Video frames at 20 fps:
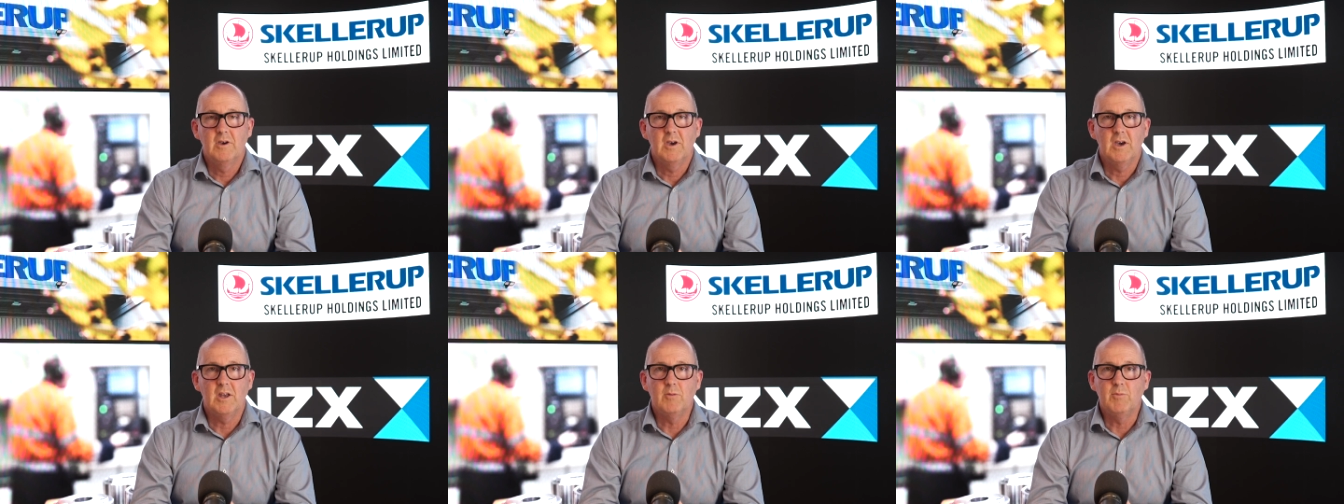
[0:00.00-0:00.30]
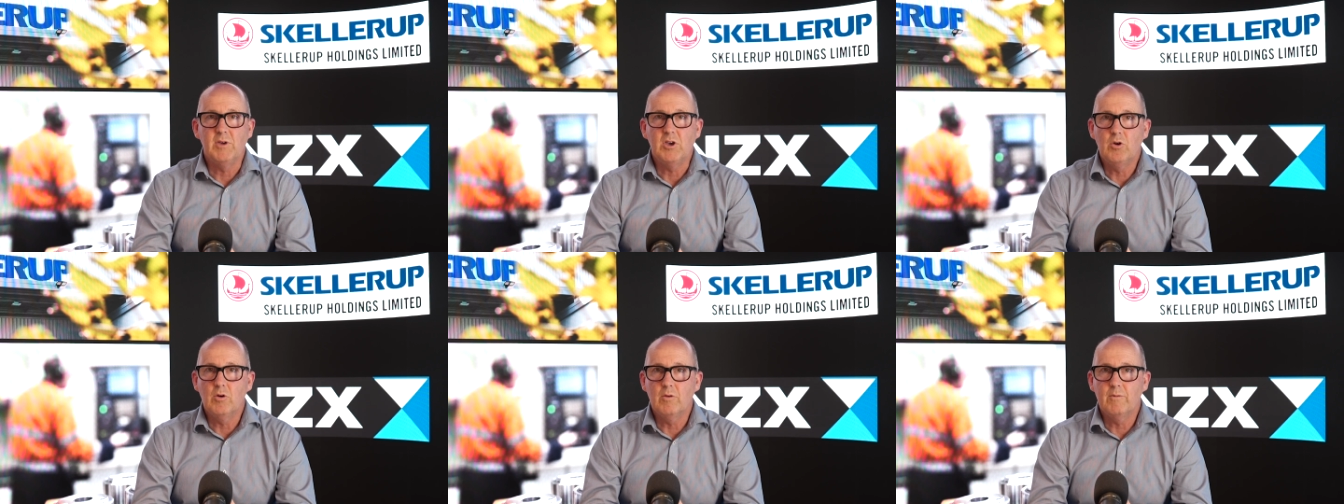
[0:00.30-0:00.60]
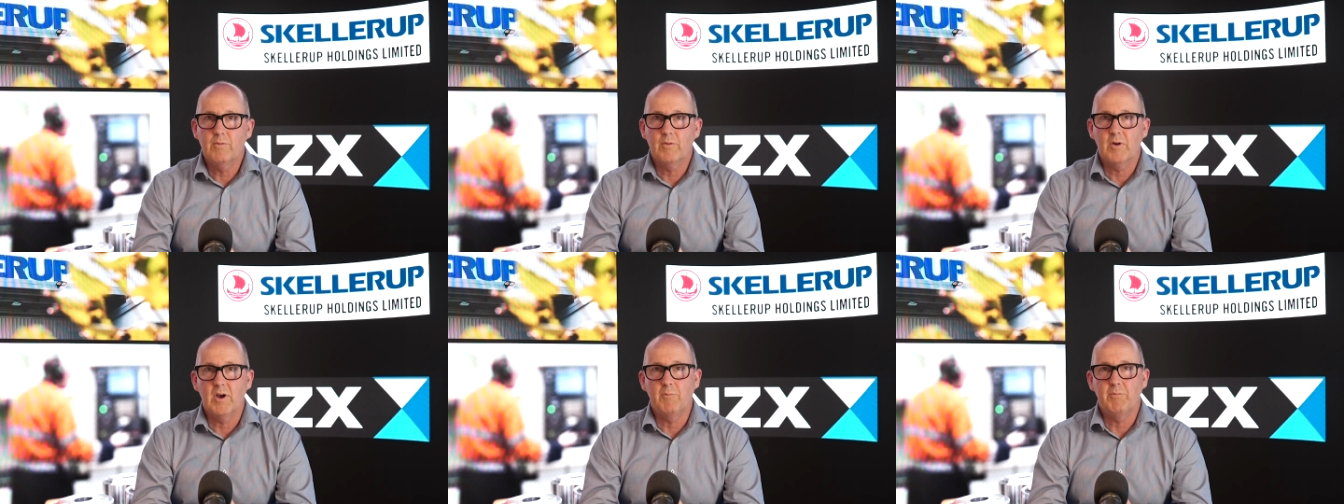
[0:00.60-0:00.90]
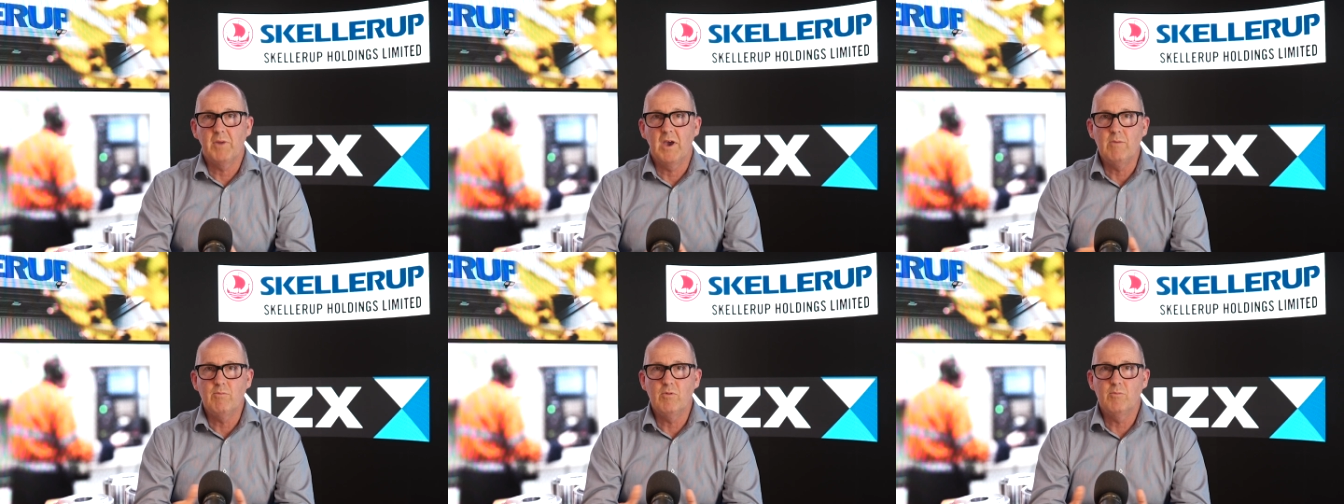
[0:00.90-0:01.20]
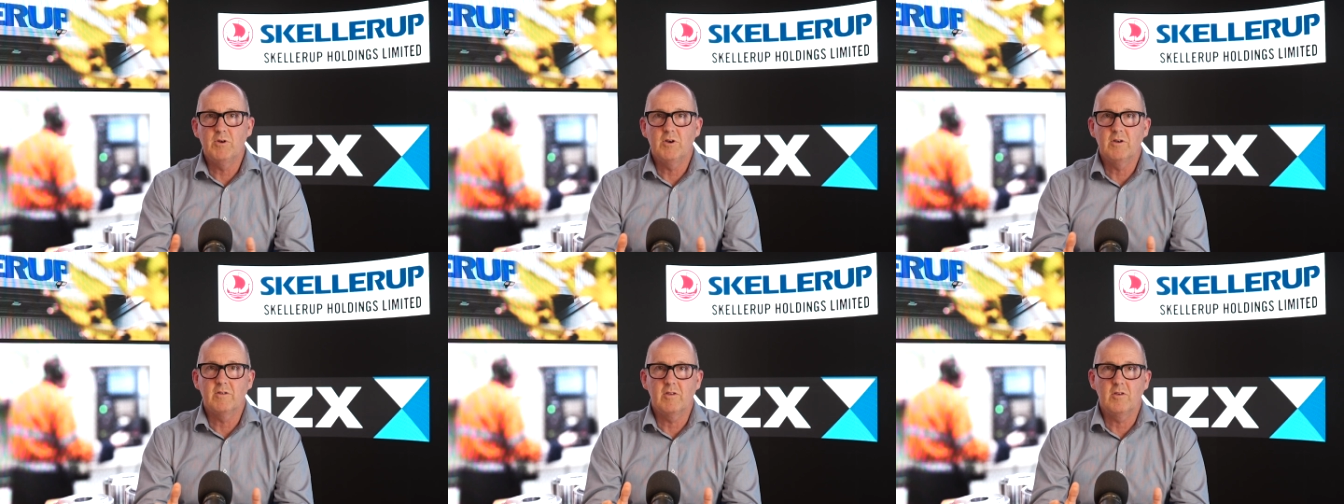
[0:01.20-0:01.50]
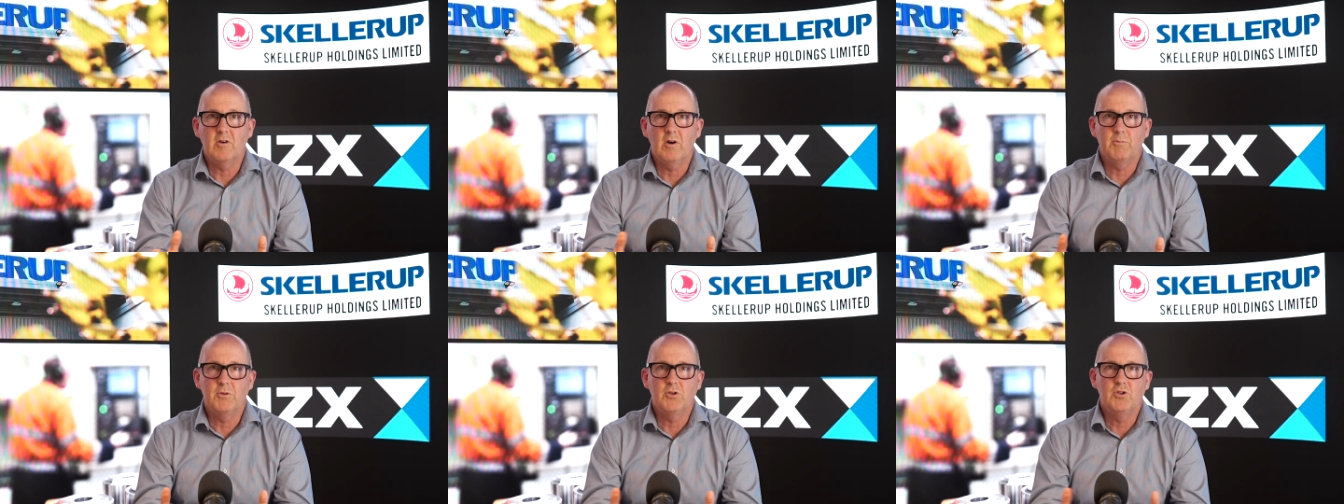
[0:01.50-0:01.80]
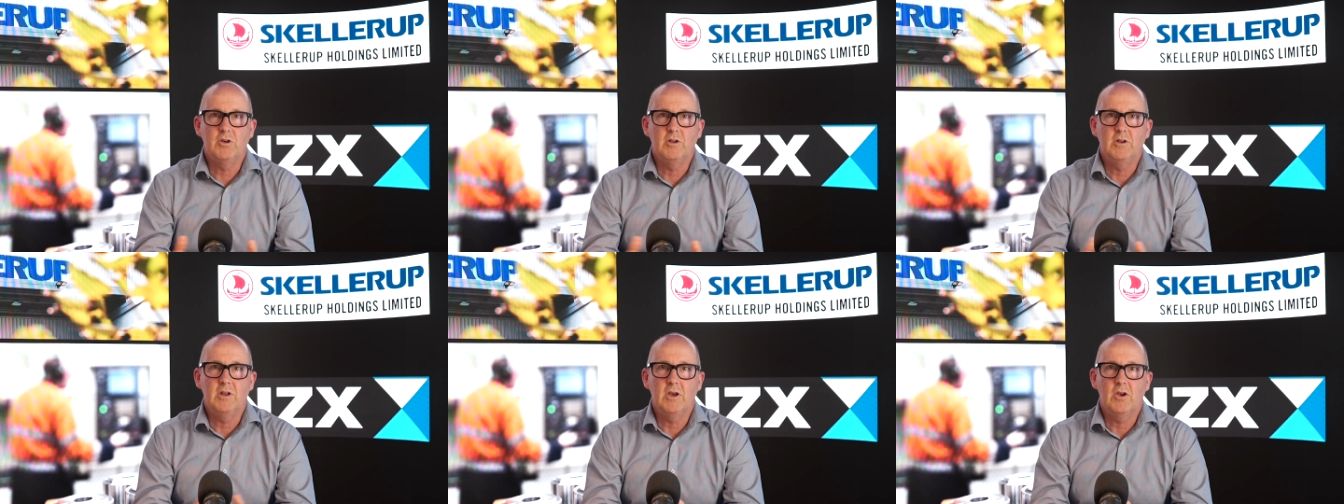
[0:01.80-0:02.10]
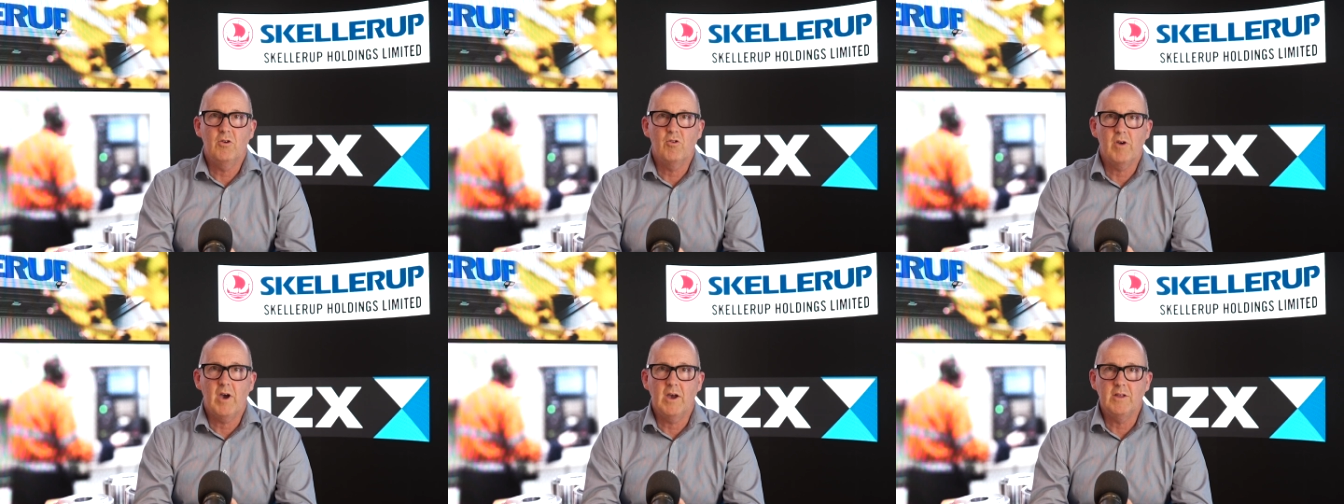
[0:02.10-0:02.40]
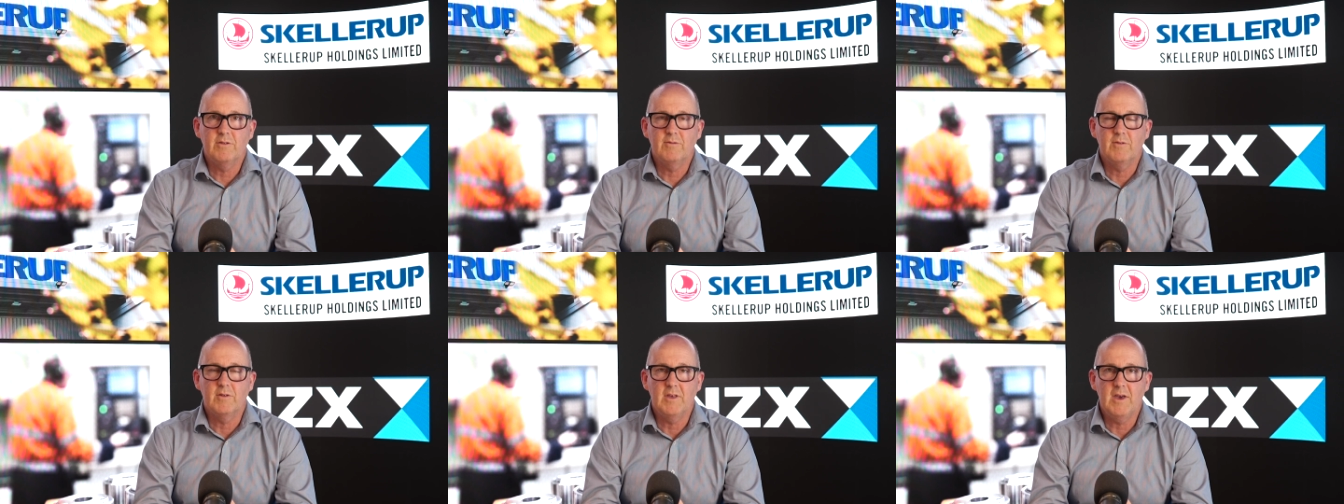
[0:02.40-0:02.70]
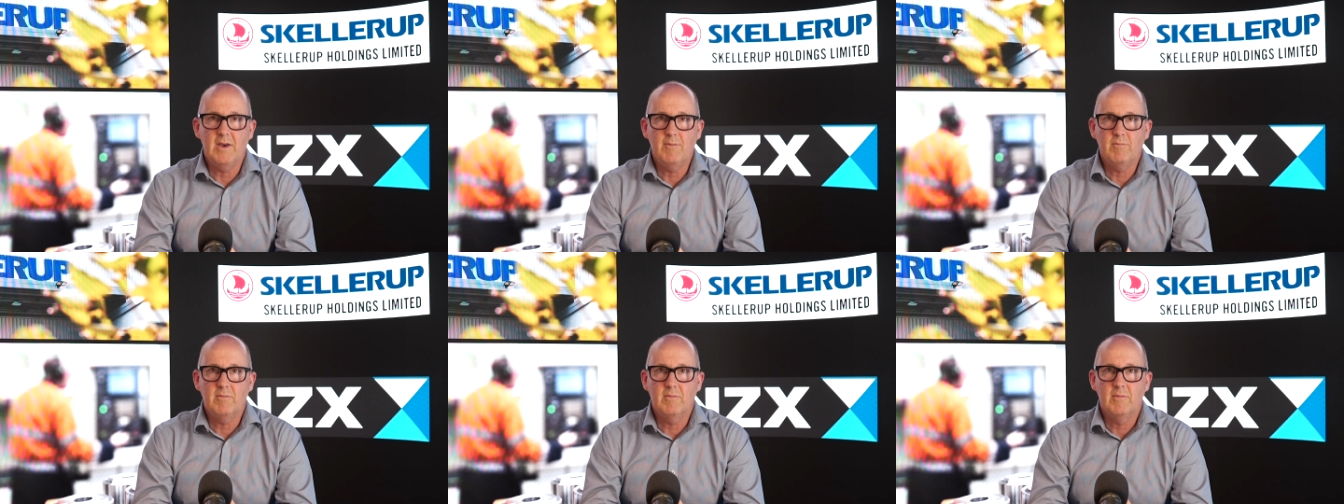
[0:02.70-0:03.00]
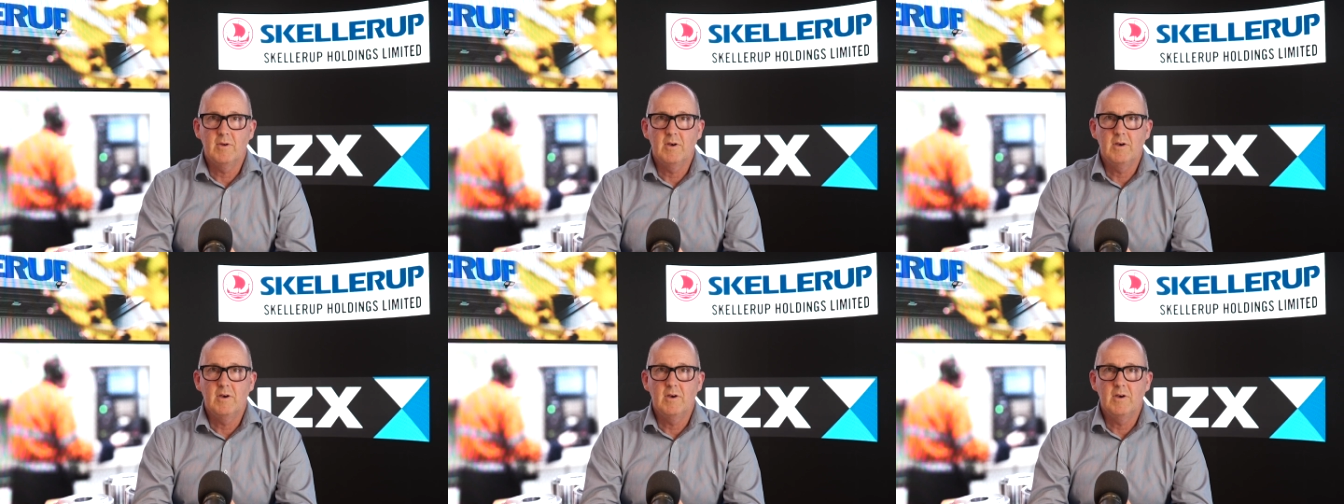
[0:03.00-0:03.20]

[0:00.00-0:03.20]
It'll be good for our people because of the opportunity it creates for them.